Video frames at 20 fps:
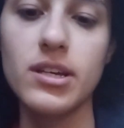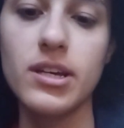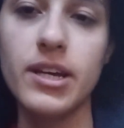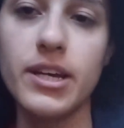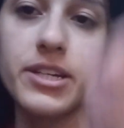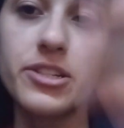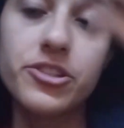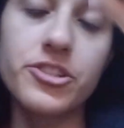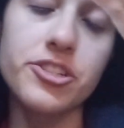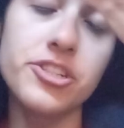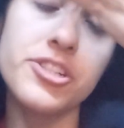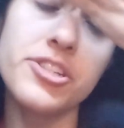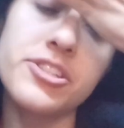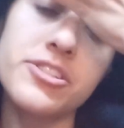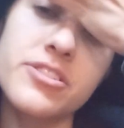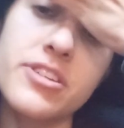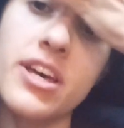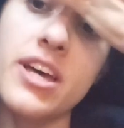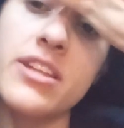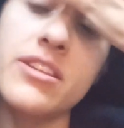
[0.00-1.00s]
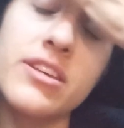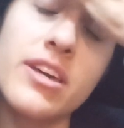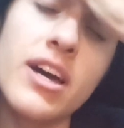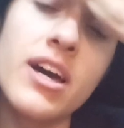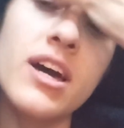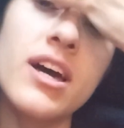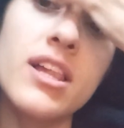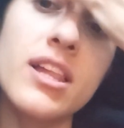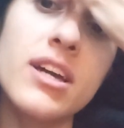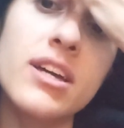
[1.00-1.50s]
And she said,
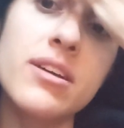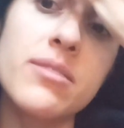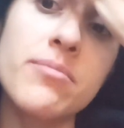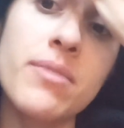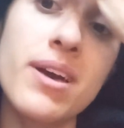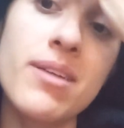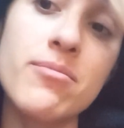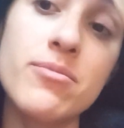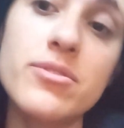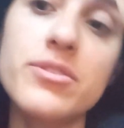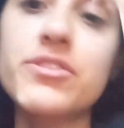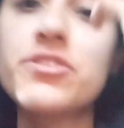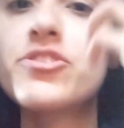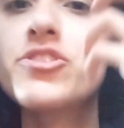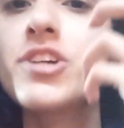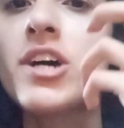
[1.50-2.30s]
yeah, like memories,